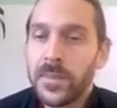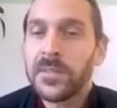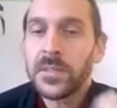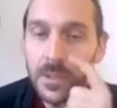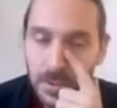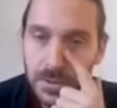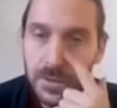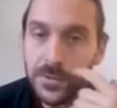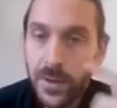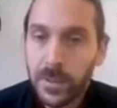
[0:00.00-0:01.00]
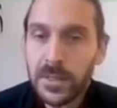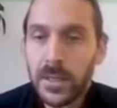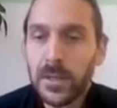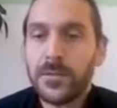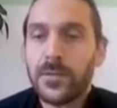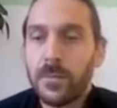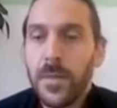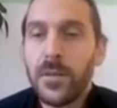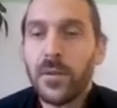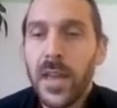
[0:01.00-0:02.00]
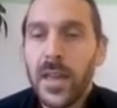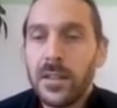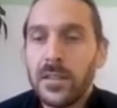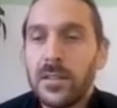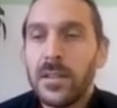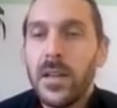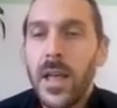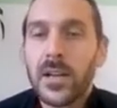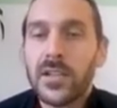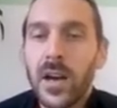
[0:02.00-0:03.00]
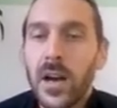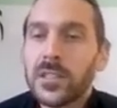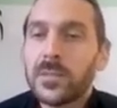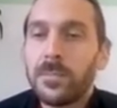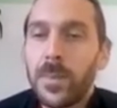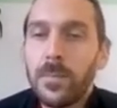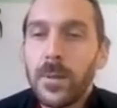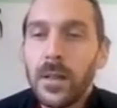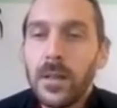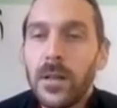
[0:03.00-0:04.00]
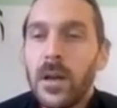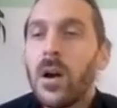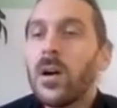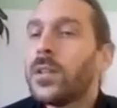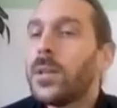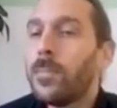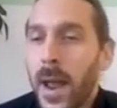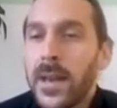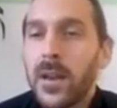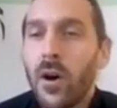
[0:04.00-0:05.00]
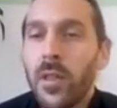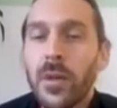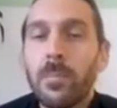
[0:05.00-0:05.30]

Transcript: So this famous study from Matthew Cain actually asked people depending on their